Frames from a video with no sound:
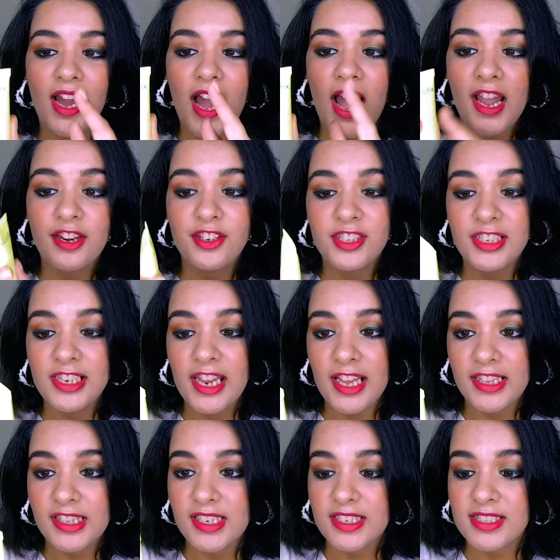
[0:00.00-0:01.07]
yeah, I really
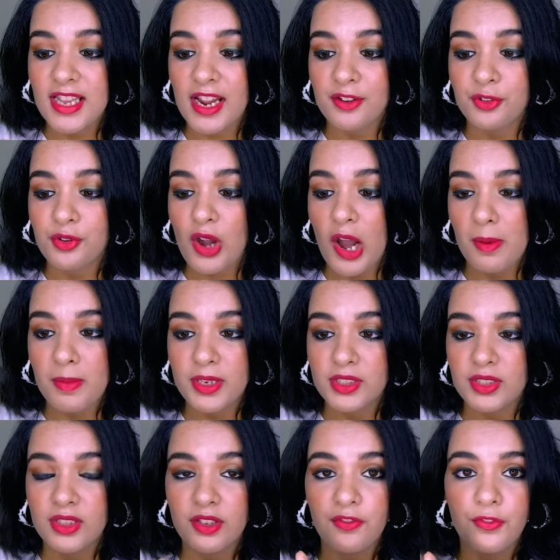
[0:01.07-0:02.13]
like this. I don't know how
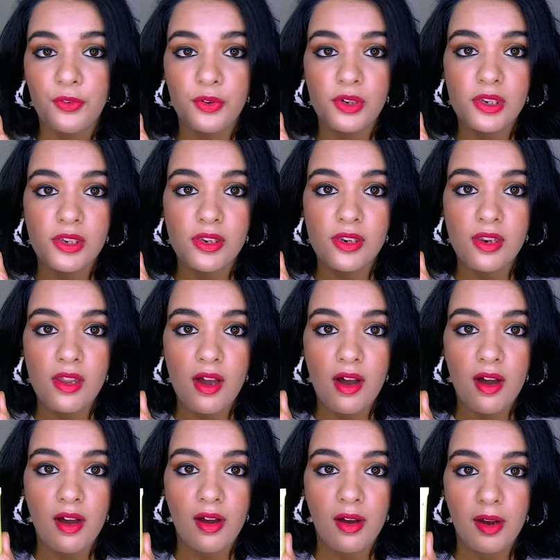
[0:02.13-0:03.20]
much the full
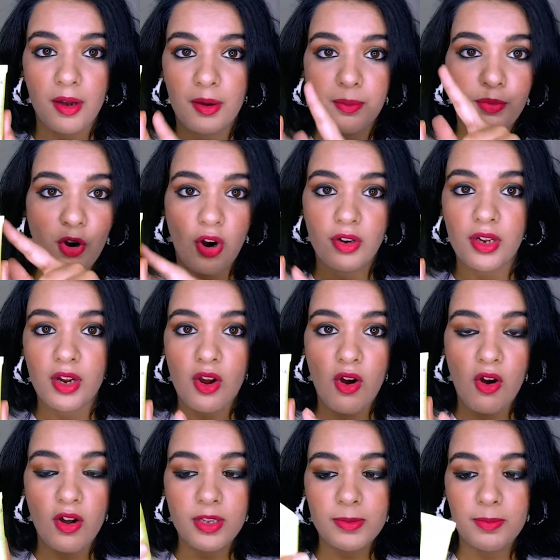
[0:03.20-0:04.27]
product
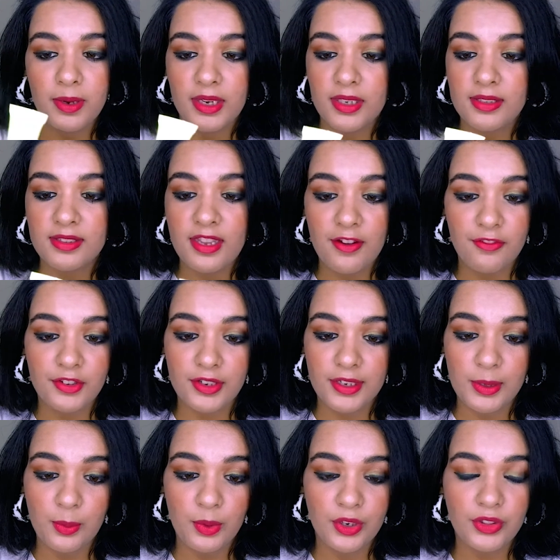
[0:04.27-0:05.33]
cost, but it's
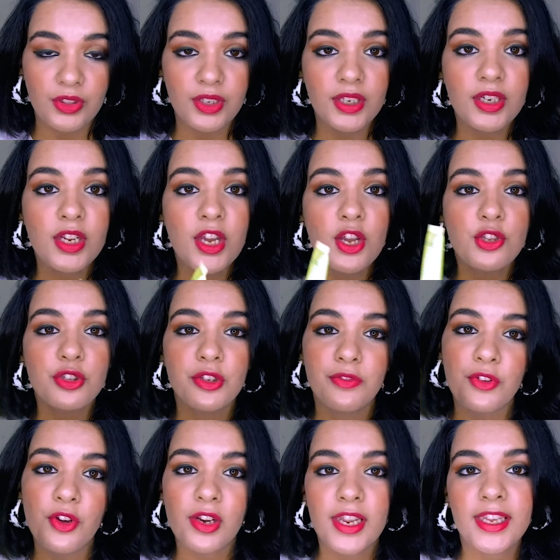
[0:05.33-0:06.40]
definitely worth it. So
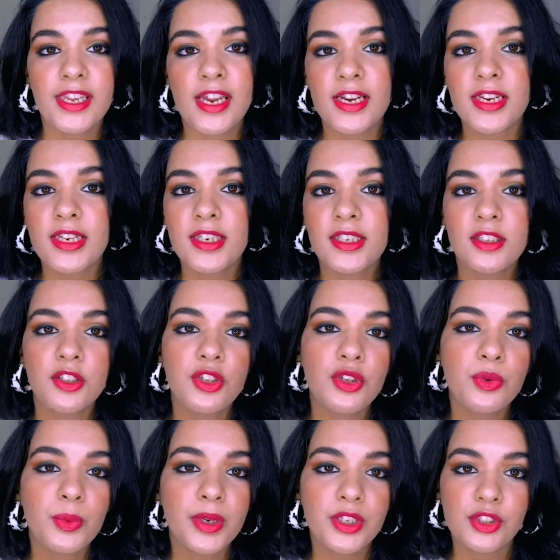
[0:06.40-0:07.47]
if you're like getting
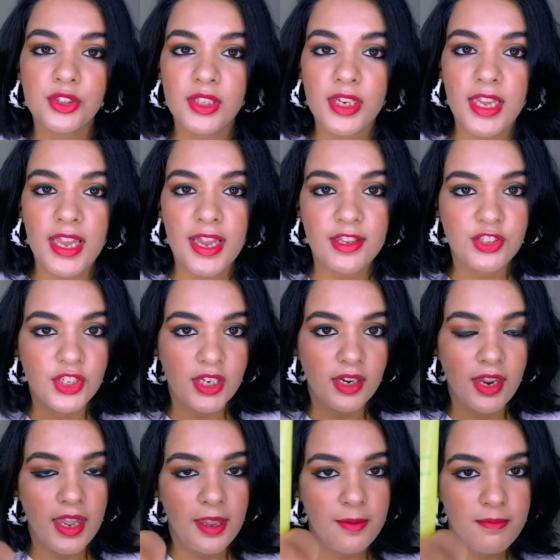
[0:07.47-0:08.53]
new into the AHA
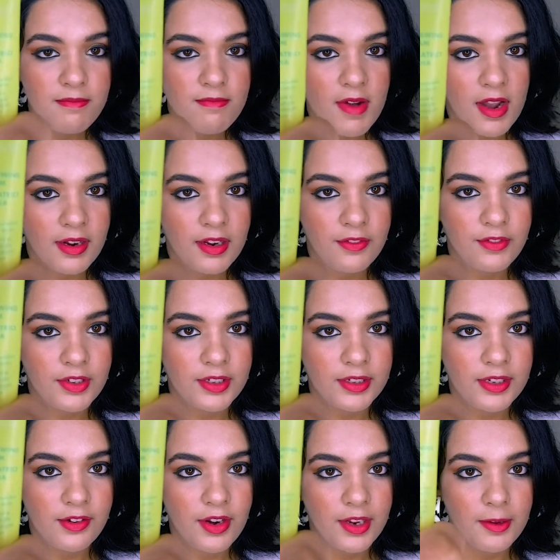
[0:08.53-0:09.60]
game, I
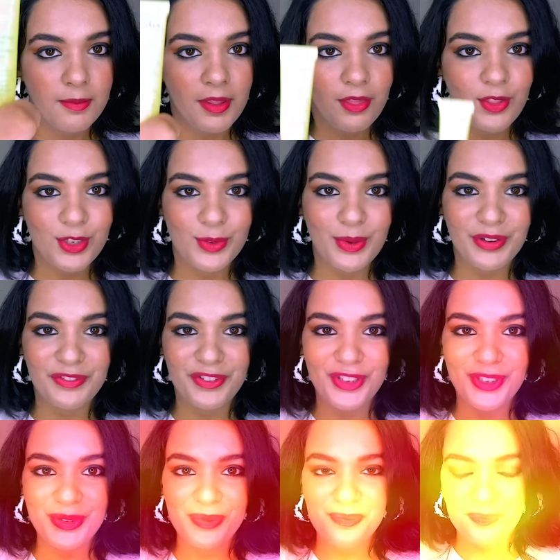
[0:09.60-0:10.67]
definitely recommend this one
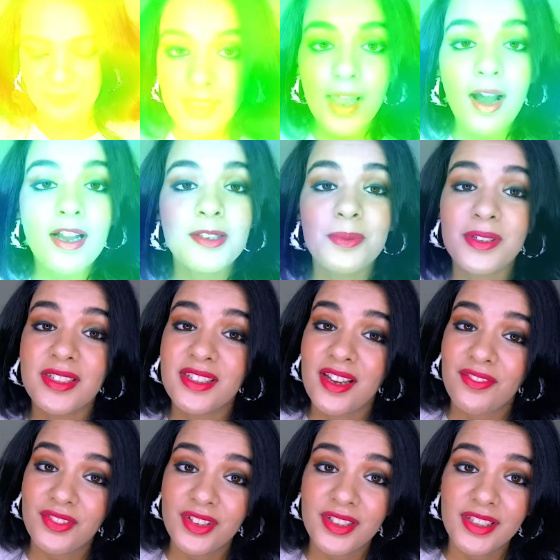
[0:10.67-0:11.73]
for you. Last but
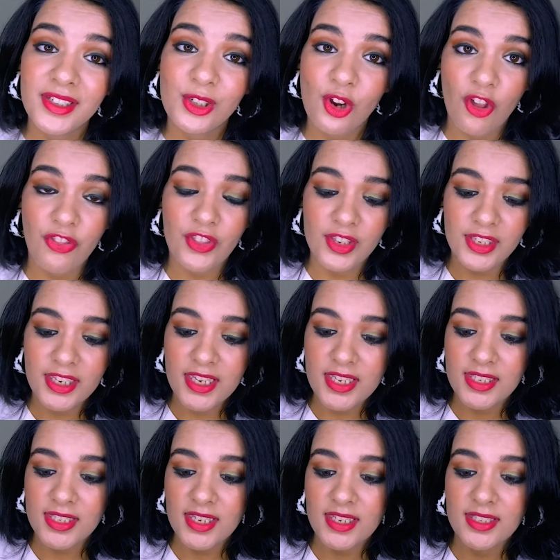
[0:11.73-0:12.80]
definitely not the
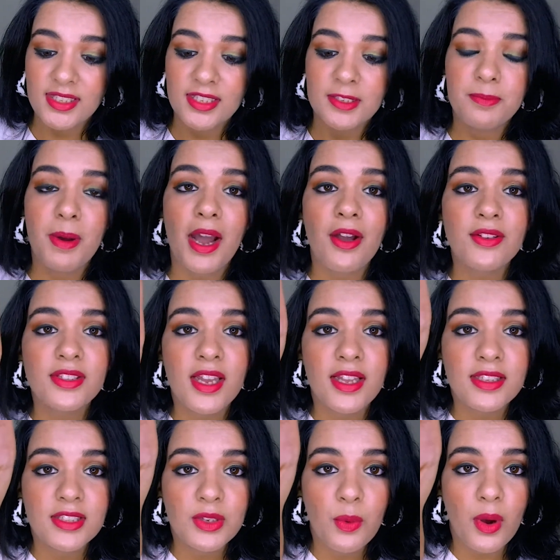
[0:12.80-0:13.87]
least is this
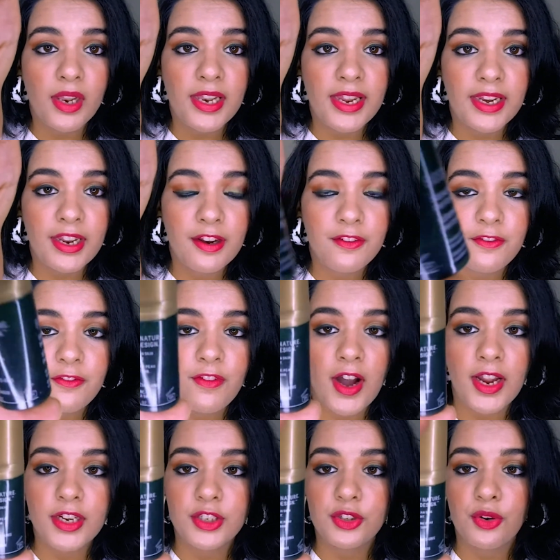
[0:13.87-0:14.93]
Biossance Squalane and
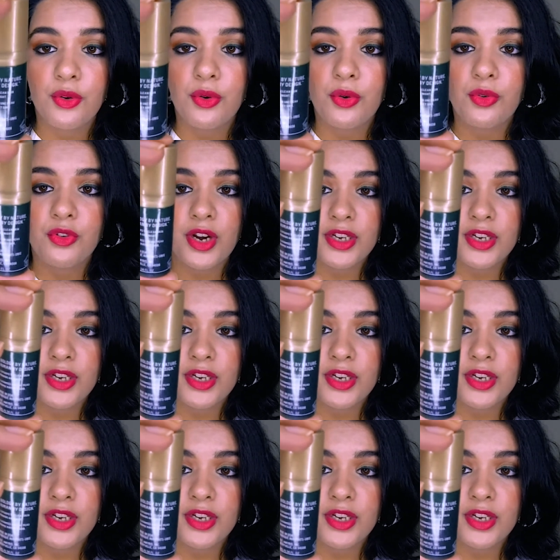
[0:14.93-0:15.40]
Phyto